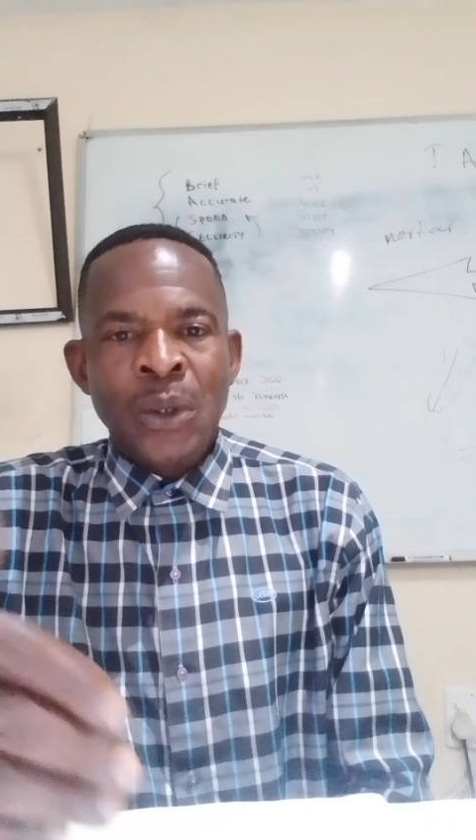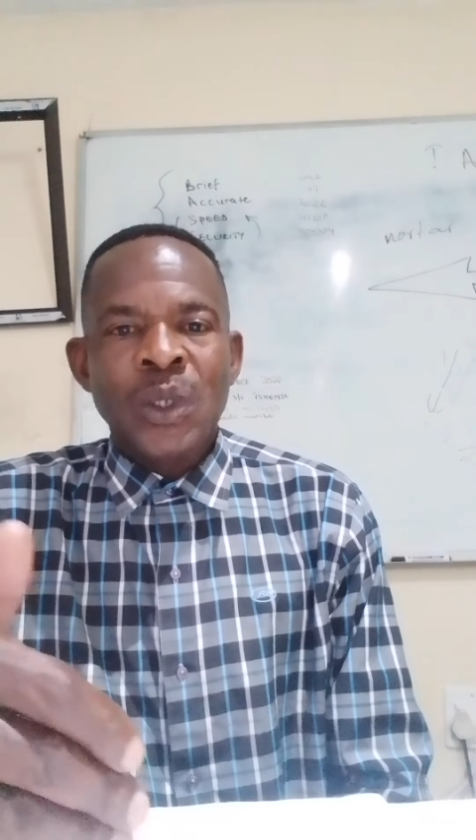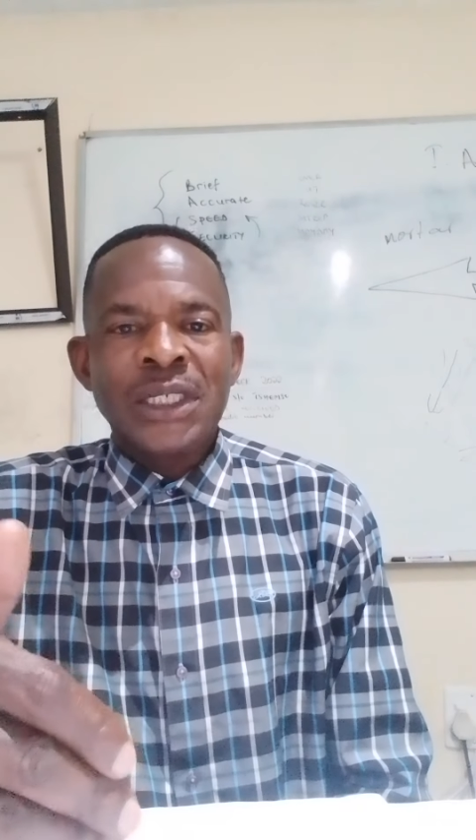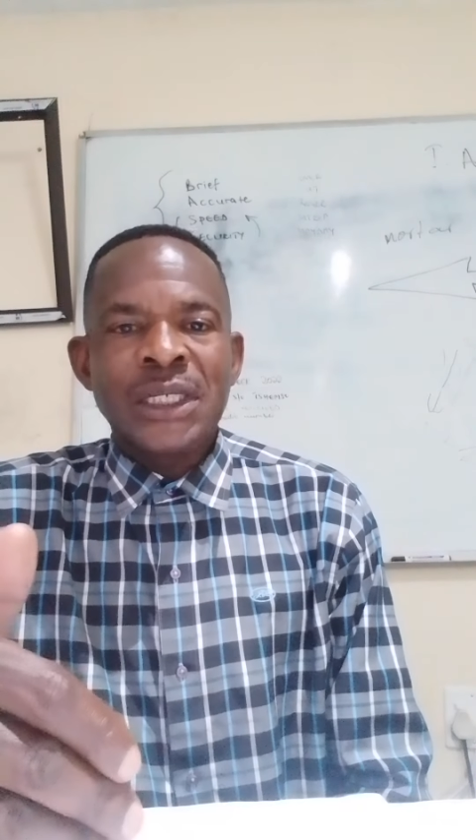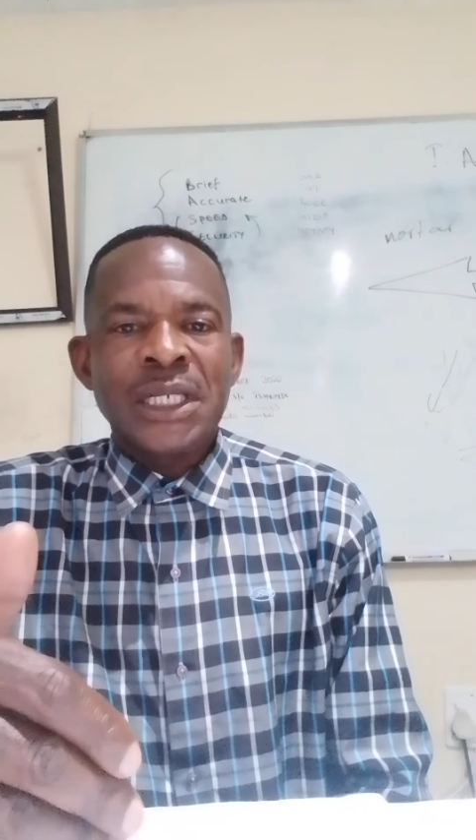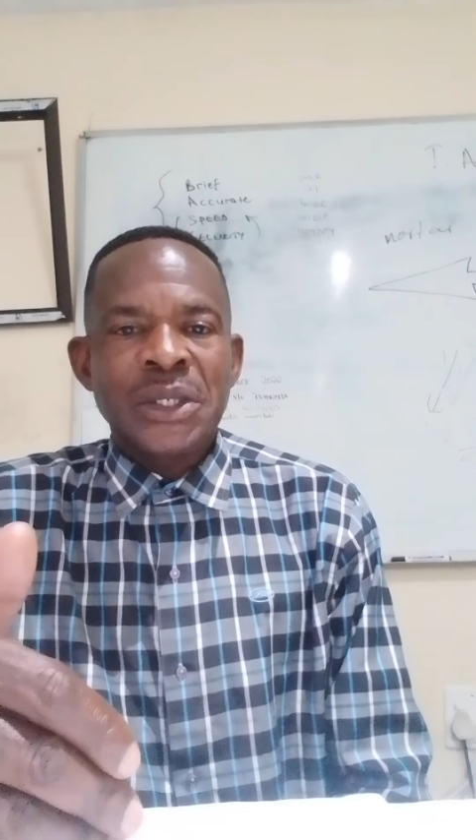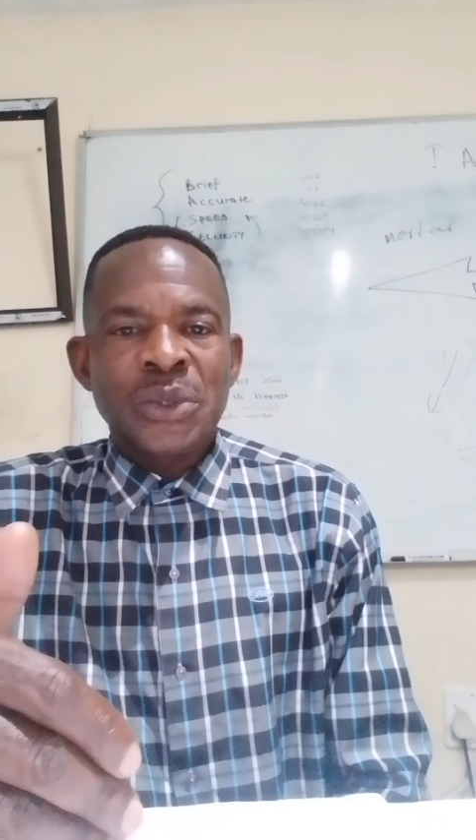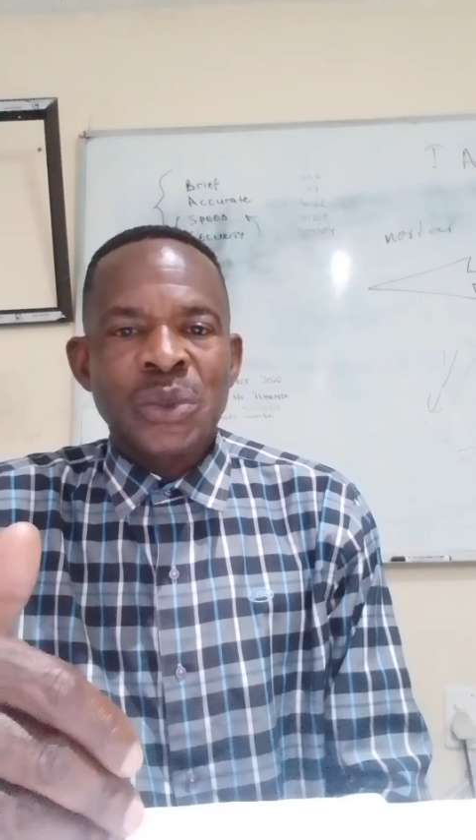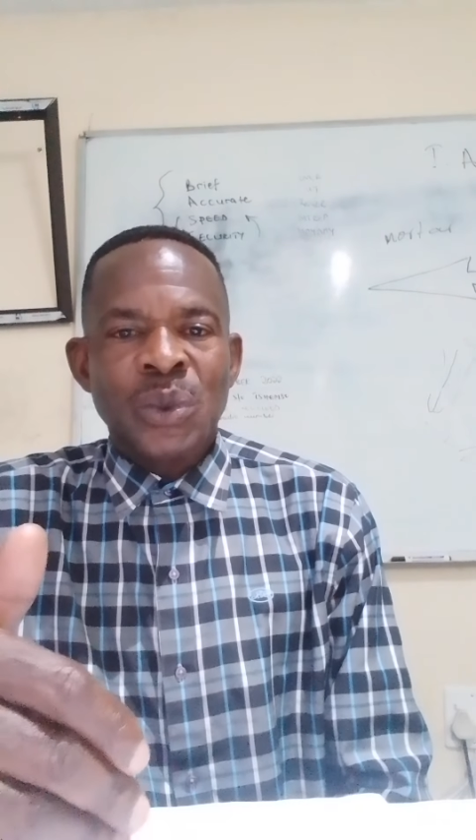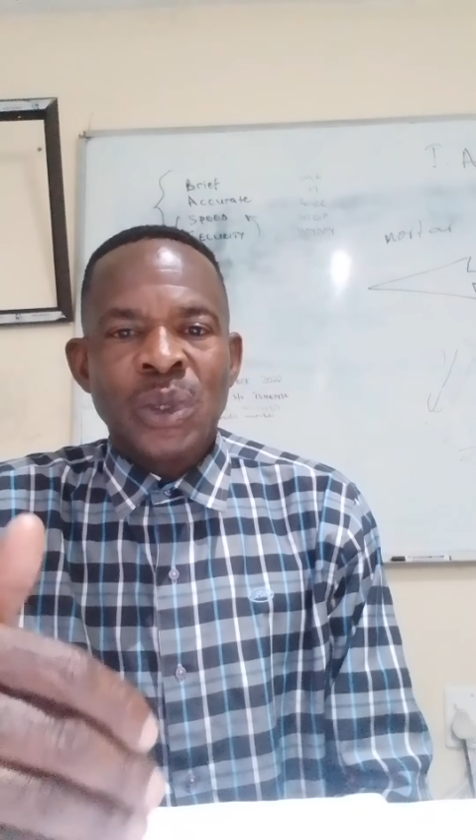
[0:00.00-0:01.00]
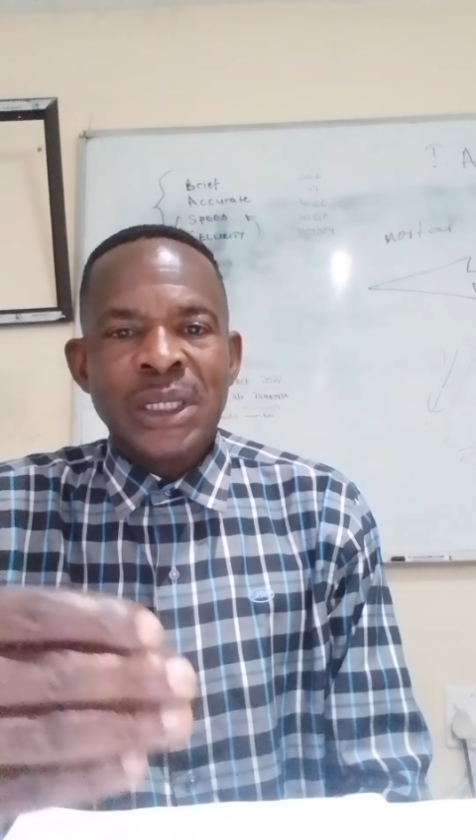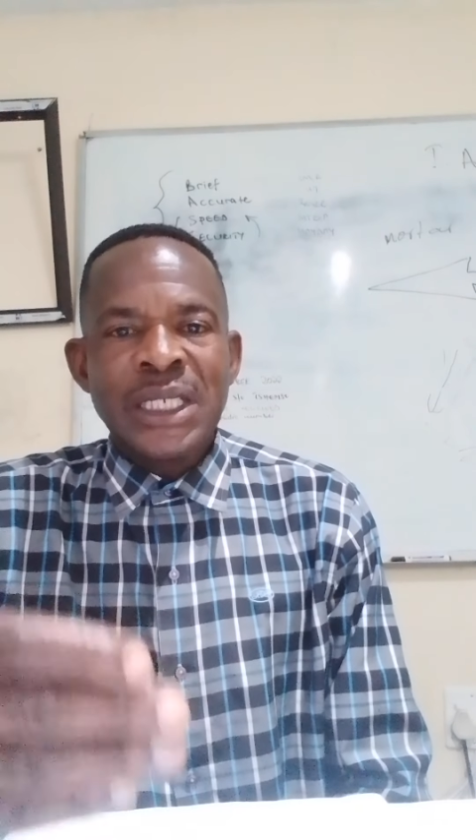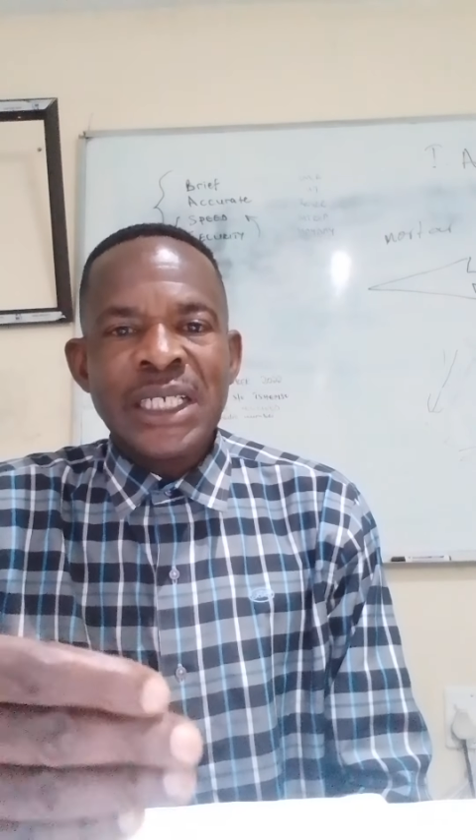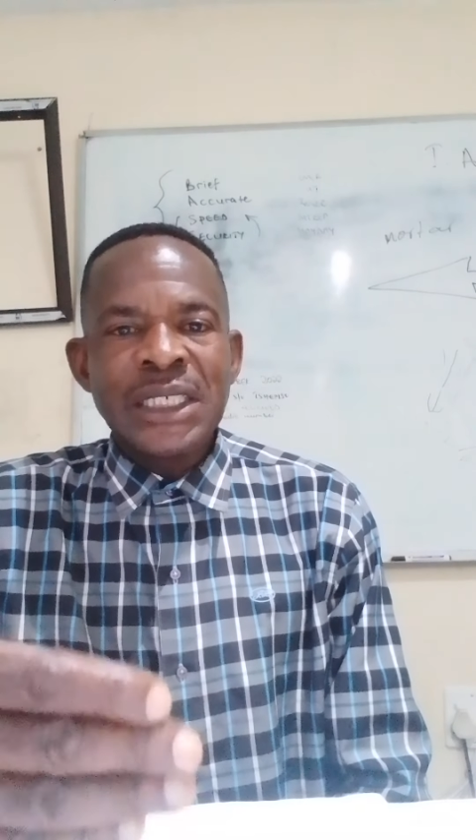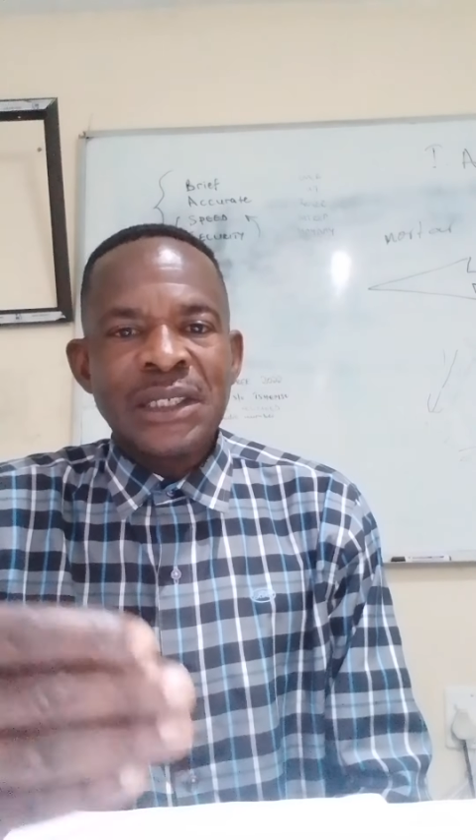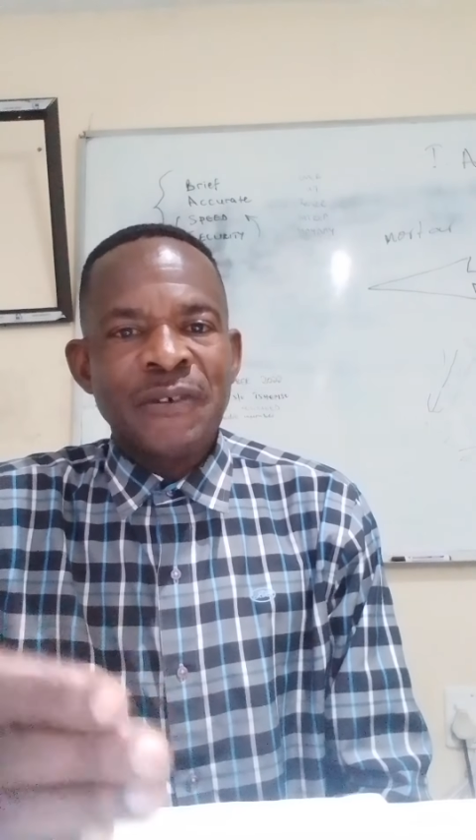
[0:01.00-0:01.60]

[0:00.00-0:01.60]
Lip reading: Question 2, list